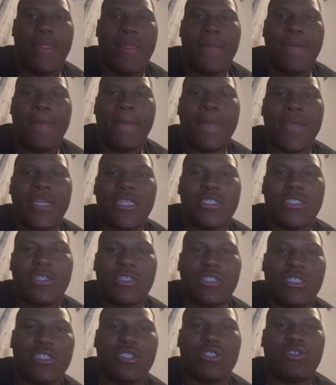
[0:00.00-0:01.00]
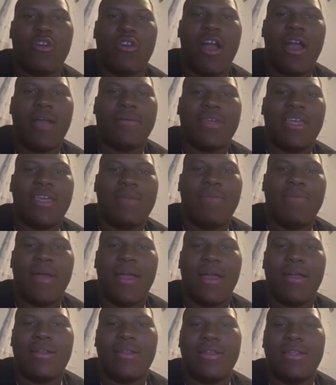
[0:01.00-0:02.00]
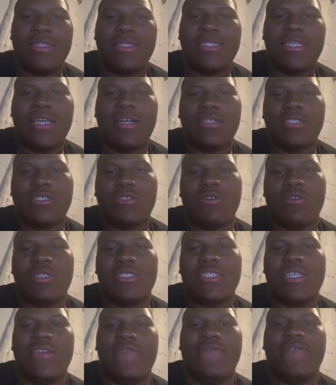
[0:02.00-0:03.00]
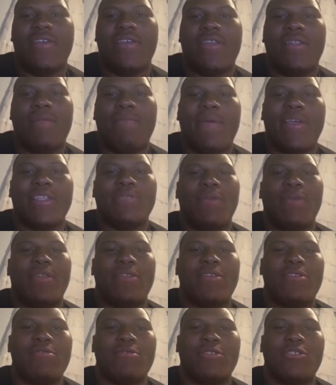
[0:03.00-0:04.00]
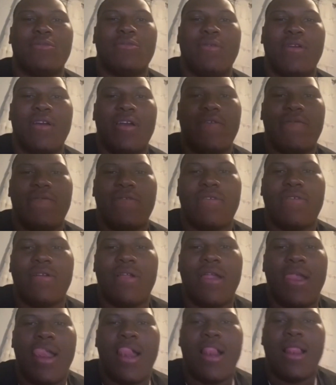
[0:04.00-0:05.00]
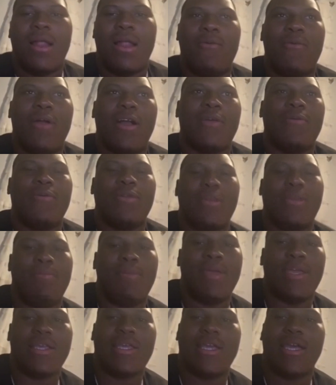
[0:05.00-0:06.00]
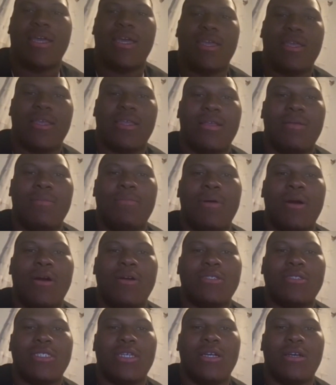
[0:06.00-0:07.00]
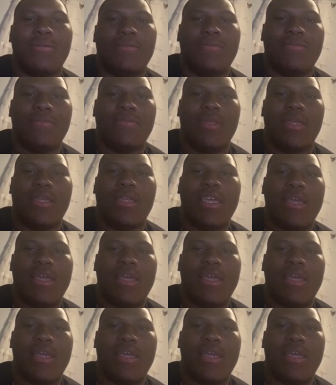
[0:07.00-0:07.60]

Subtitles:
Be sure to subscribe. Keep pounding underscore TV, the best Panther YouTuber ever. I'm rocking with the big cat. Pause up. Keep